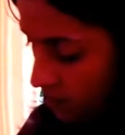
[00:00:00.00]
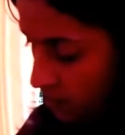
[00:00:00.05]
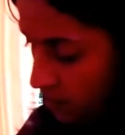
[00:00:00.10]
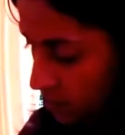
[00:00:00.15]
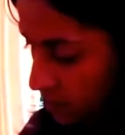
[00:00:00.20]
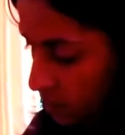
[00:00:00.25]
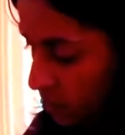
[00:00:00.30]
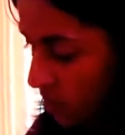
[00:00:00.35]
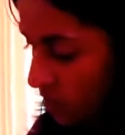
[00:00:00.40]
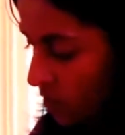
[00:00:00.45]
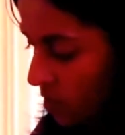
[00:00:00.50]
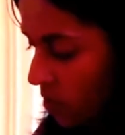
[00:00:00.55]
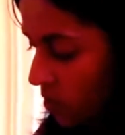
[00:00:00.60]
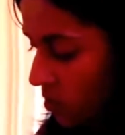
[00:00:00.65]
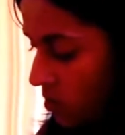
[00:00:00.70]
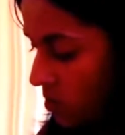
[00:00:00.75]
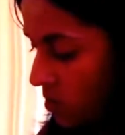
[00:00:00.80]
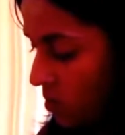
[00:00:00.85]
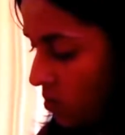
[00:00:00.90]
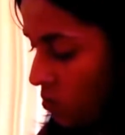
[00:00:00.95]
So I've got
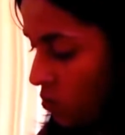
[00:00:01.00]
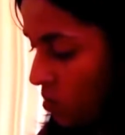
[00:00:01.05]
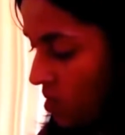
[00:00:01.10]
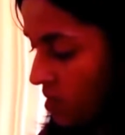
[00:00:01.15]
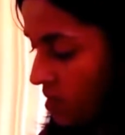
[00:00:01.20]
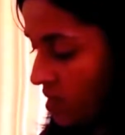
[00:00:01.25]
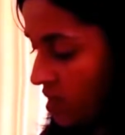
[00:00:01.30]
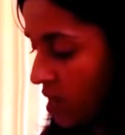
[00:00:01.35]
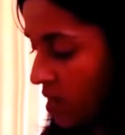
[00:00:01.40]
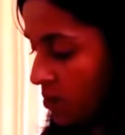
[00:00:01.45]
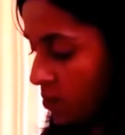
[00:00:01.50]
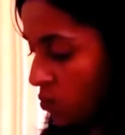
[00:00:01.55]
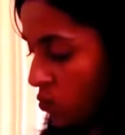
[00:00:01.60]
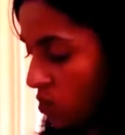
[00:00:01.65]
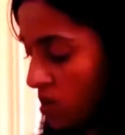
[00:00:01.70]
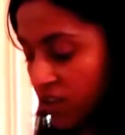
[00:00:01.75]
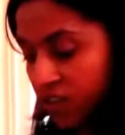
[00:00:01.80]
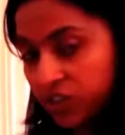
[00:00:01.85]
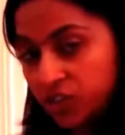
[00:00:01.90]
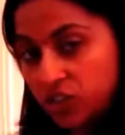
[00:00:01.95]
1 cup
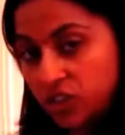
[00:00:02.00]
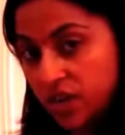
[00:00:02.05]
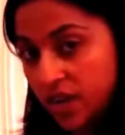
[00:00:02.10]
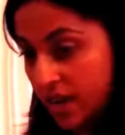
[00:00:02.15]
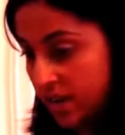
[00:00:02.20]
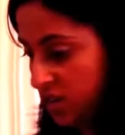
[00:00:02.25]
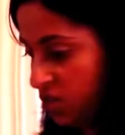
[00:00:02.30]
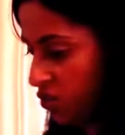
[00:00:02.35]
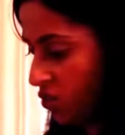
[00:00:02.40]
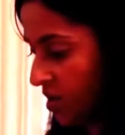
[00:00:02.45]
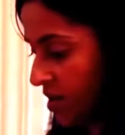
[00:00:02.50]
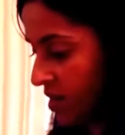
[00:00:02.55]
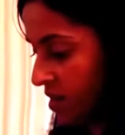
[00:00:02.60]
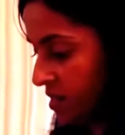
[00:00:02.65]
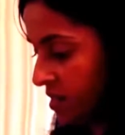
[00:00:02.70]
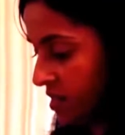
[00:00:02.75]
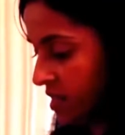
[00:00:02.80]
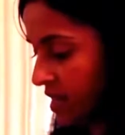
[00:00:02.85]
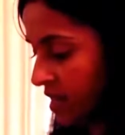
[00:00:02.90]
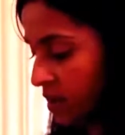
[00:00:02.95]
washed and
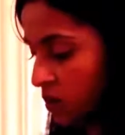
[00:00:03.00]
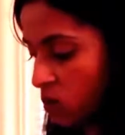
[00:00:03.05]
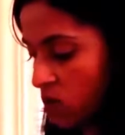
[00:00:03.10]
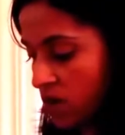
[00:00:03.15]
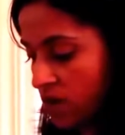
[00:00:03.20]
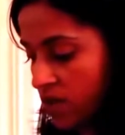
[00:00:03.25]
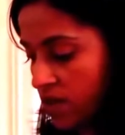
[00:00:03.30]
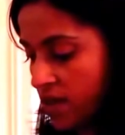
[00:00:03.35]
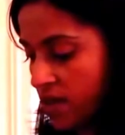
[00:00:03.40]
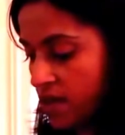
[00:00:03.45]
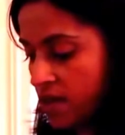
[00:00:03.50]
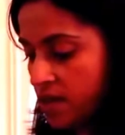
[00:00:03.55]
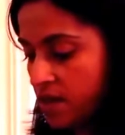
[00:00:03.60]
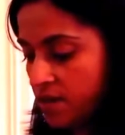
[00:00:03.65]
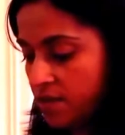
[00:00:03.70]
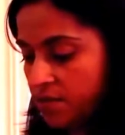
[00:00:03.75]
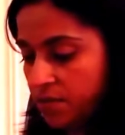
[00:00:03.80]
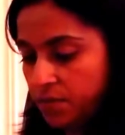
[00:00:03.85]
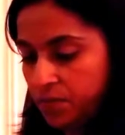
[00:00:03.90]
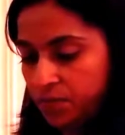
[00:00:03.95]
drained quinoa there.
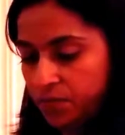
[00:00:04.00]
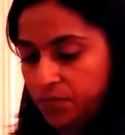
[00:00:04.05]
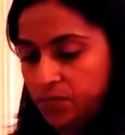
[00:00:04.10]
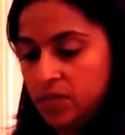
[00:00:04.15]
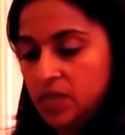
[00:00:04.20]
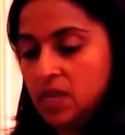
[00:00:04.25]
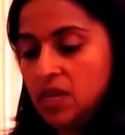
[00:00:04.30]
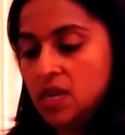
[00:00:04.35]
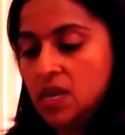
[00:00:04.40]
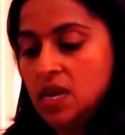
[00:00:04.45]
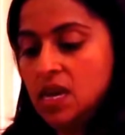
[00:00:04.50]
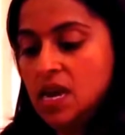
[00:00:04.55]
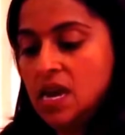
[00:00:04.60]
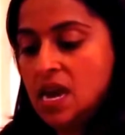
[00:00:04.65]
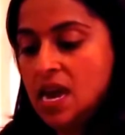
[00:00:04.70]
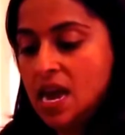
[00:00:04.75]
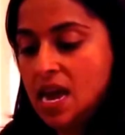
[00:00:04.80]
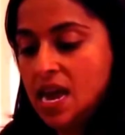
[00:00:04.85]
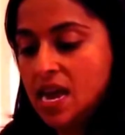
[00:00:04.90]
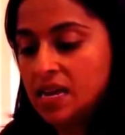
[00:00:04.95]

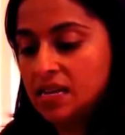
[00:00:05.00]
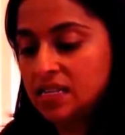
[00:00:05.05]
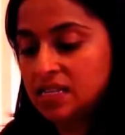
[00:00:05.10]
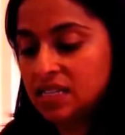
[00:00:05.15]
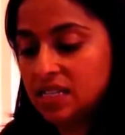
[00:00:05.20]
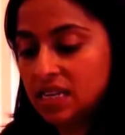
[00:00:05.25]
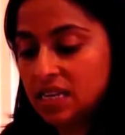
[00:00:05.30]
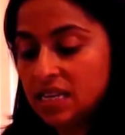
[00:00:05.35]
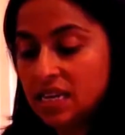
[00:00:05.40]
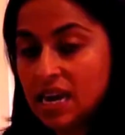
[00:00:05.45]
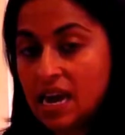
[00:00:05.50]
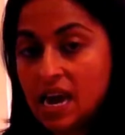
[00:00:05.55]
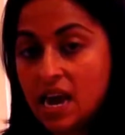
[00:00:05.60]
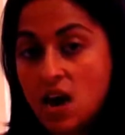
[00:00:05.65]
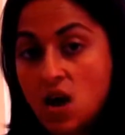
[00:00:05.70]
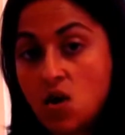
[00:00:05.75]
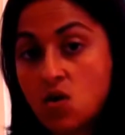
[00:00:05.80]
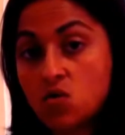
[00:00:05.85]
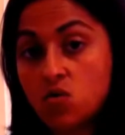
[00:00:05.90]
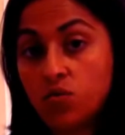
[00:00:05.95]
And
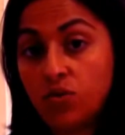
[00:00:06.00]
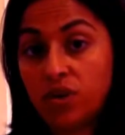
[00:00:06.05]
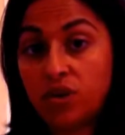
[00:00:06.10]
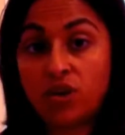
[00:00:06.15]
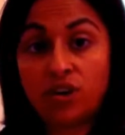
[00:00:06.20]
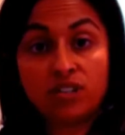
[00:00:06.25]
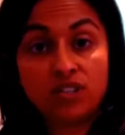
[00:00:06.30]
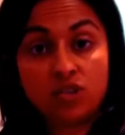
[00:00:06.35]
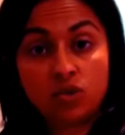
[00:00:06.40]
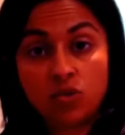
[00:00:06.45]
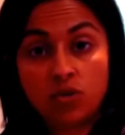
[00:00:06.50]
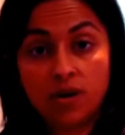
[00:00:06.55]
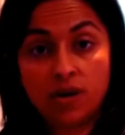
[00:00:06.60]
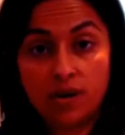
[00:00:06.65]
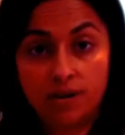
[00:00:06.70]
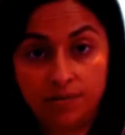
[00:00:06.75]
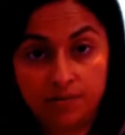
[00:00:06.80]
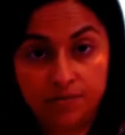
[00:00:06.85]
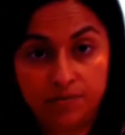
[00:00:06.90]
now we're going to cook it.